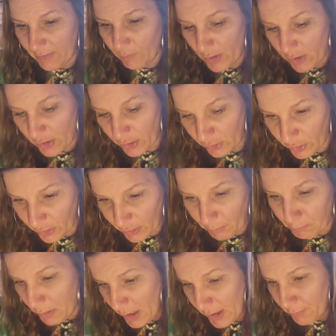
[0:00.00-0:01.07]
We are going to look at the
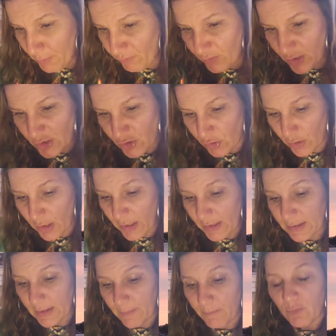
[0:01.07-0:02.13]
bottom of these, you guys.